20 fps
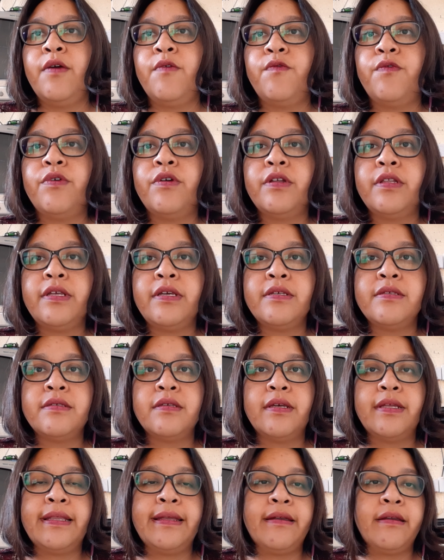For this,
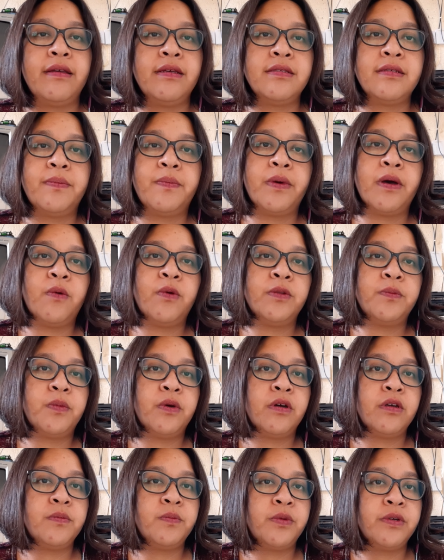there is a
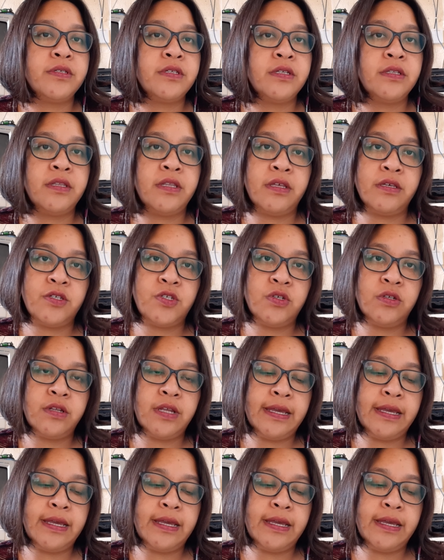PowerPoint presentation,